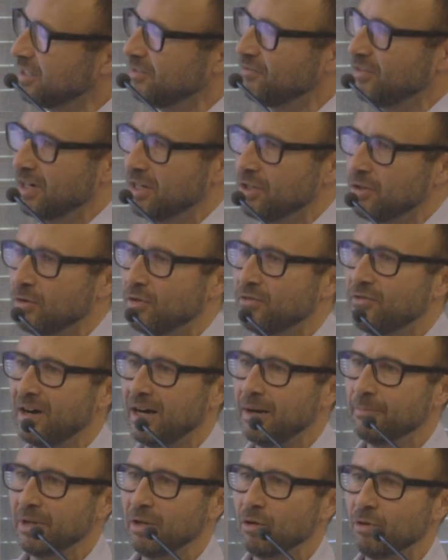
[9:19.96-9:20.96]
the value of
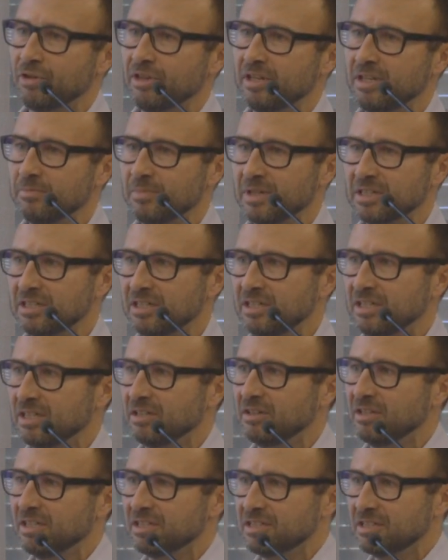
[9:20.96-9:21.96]
amyloid imaging
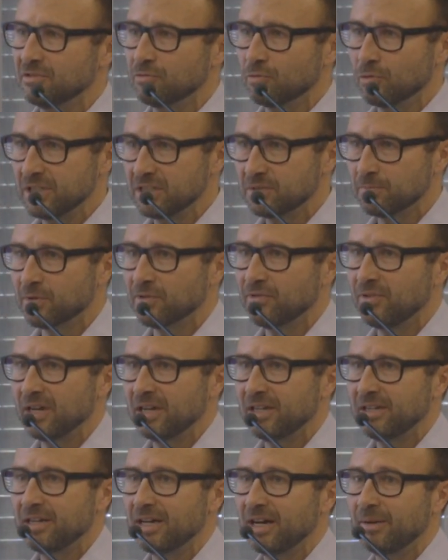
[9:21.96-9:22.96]
in this risk
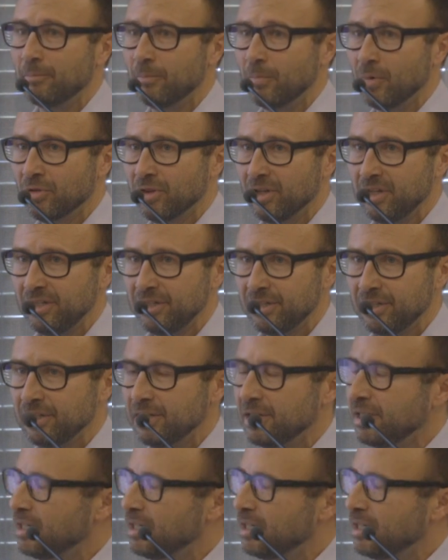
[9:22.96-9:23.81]
profiling and modeling.